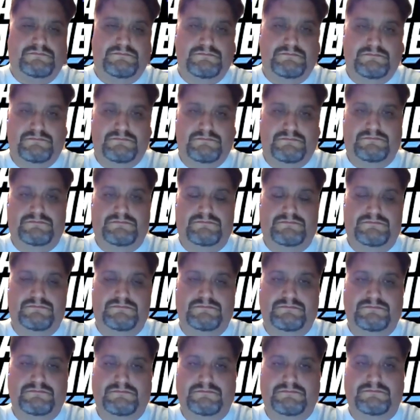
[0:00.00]

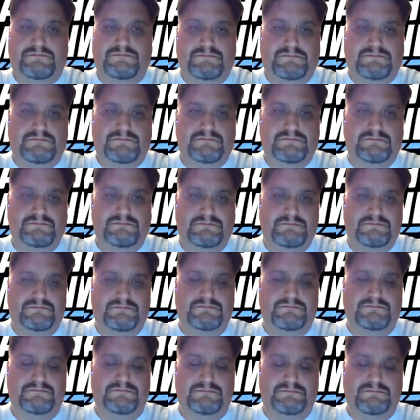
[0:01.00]

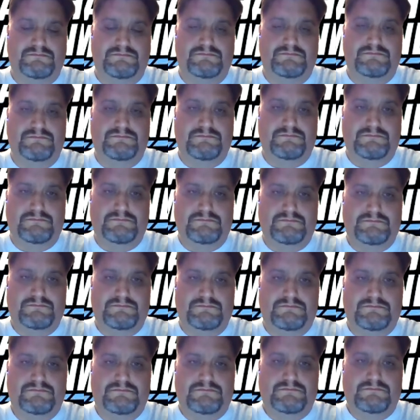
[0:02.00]

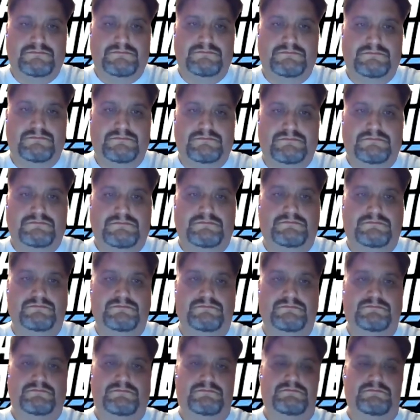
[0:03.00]

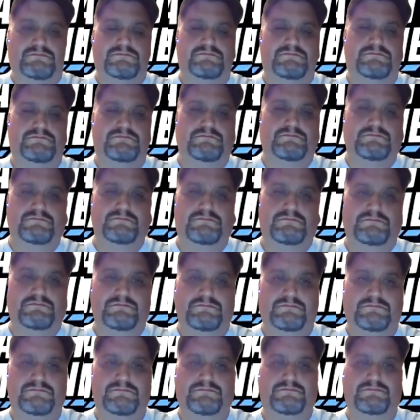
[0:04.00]

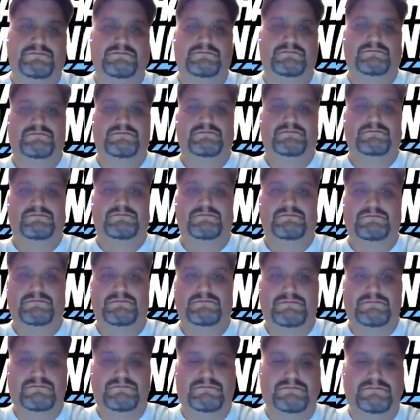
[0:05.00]

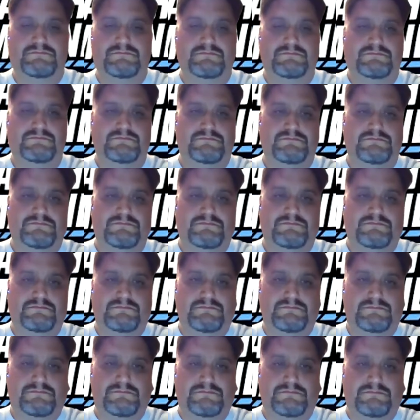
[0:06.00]

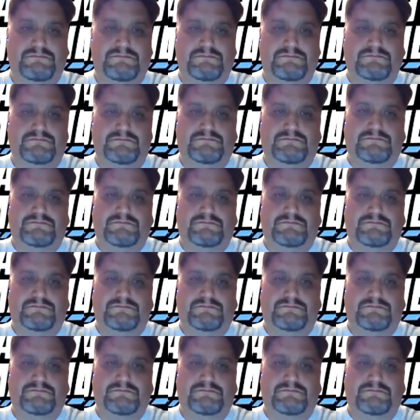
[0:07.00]
(silent)